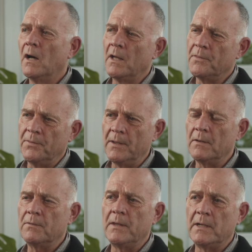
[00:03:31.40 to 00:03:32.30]
I
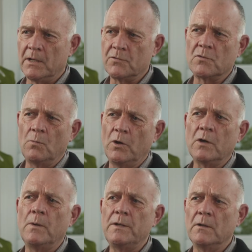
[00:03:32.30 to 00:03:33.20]
think the extra
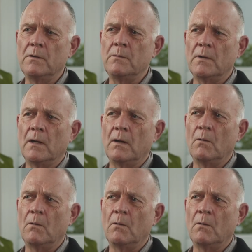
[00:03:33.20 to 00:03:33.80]
work we do,